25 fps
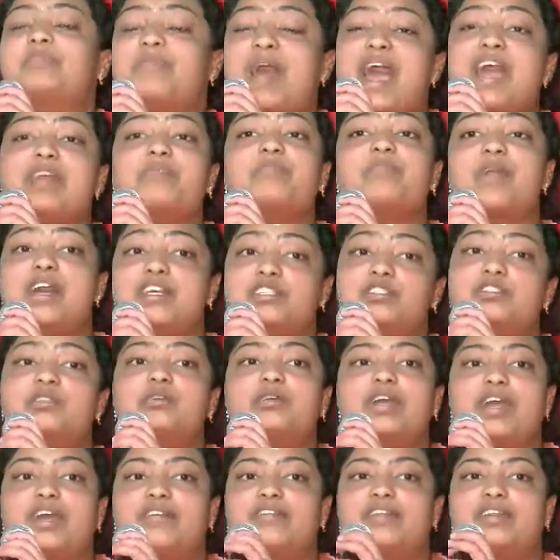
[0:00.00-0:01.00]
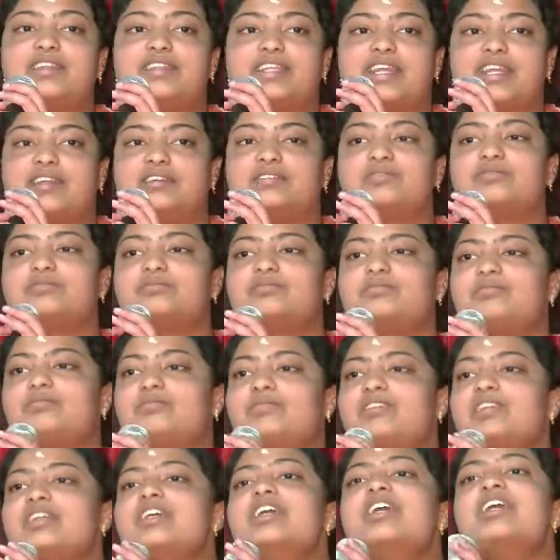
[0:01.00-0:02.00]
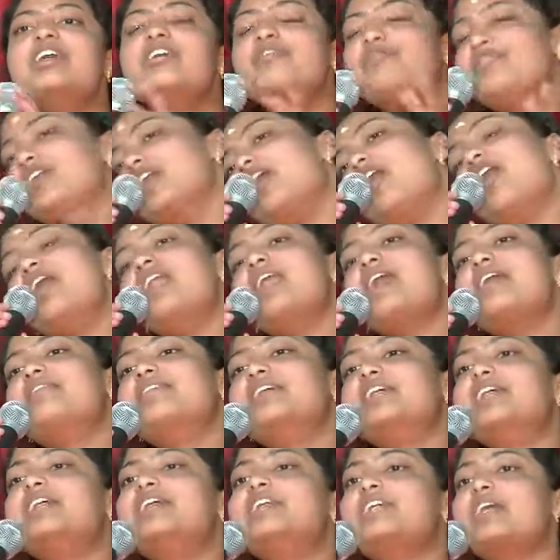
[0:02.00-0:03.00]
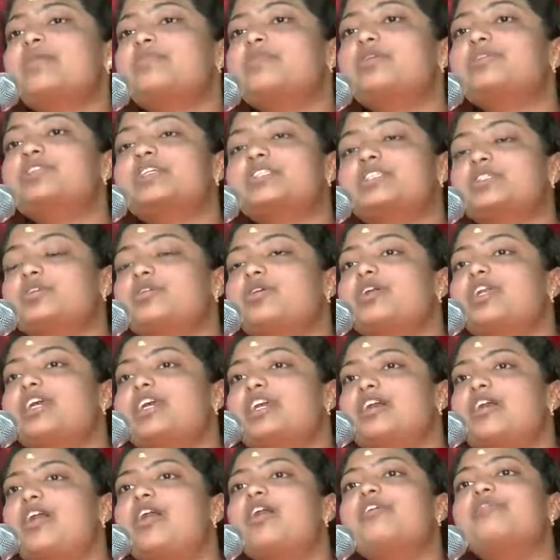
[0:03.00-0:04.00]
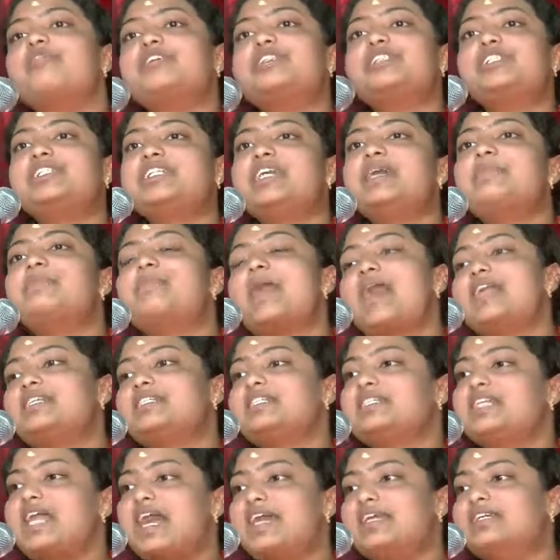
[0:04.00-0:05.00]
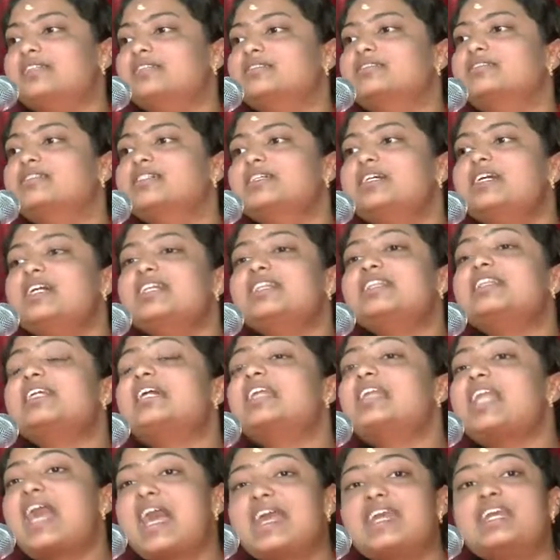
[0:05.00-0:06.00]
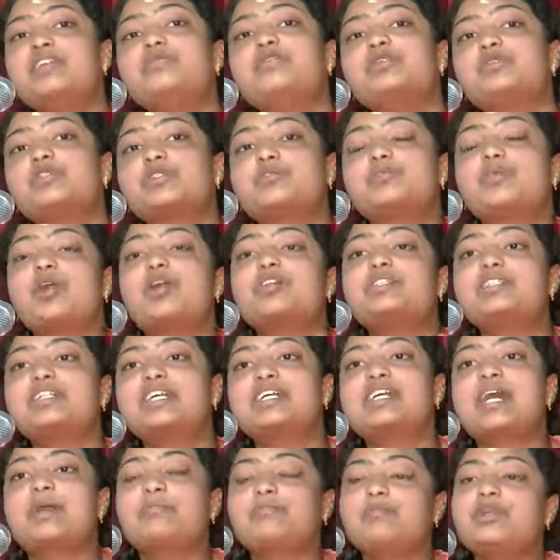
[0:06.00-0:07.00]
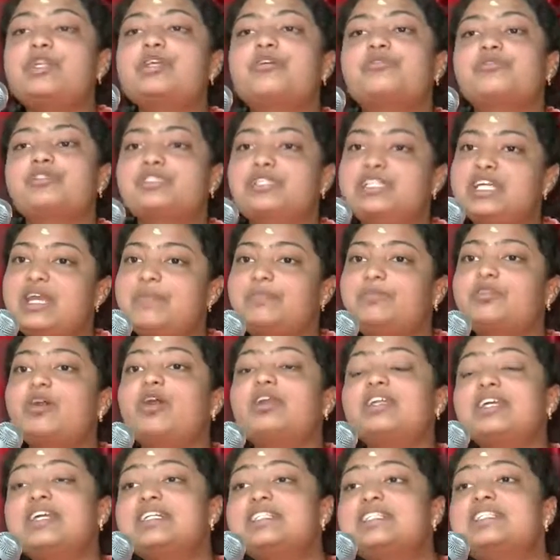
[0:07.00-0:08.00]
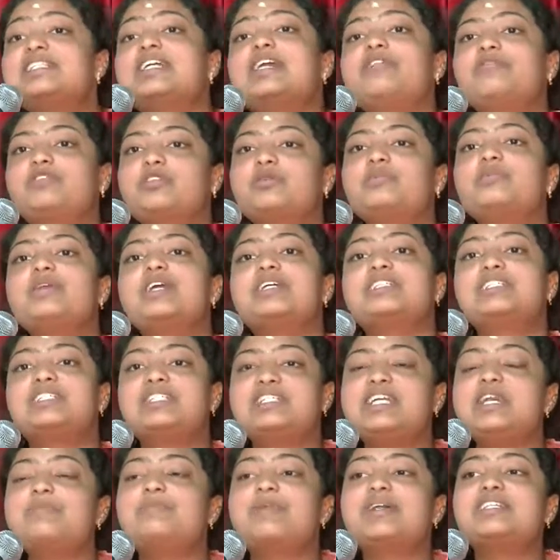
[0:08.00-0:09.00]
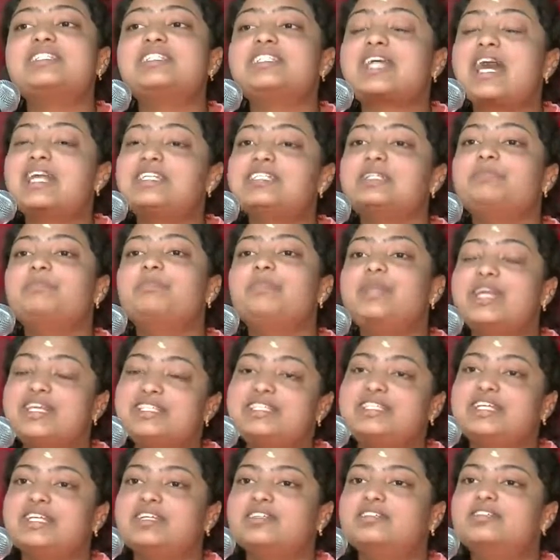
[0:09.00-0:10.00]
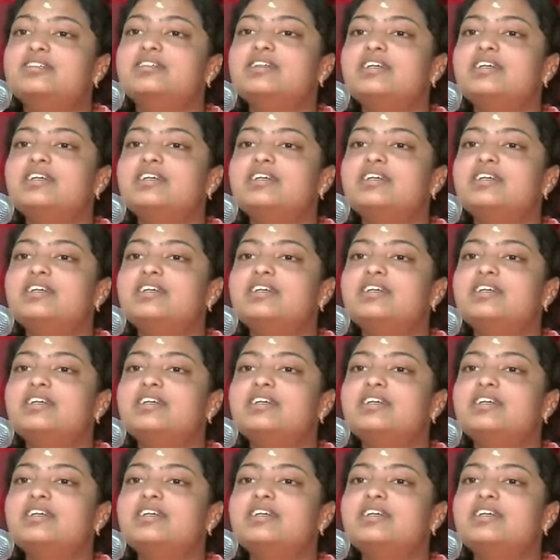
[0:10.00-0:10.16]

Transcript: Man must do everything. We all have heard about the story of a sheep and a lion. The lion, which was brought to the company of sheep, thought itself to be a sheep and started bleating.